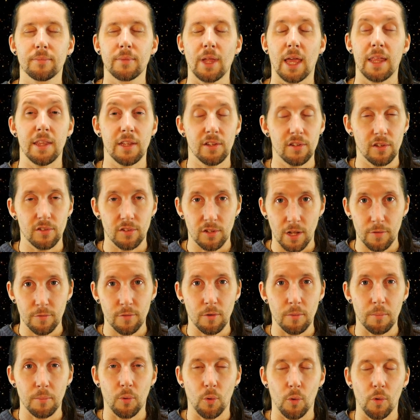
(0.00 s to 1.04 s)
And this is
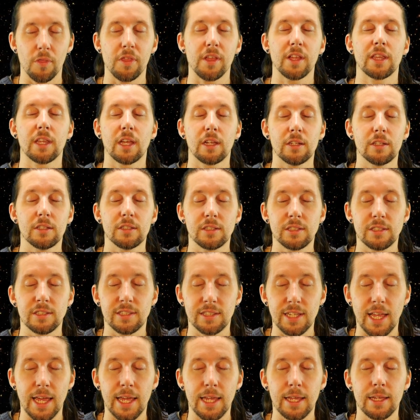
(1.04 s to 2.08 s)
another important thing that he doesn't
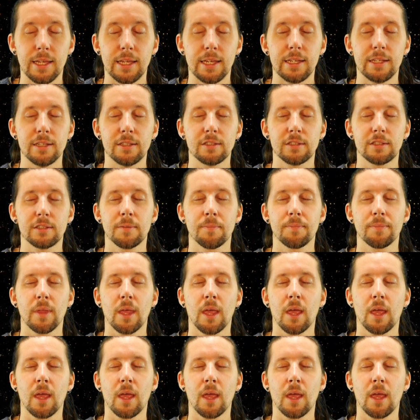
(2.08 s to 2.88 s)
say is,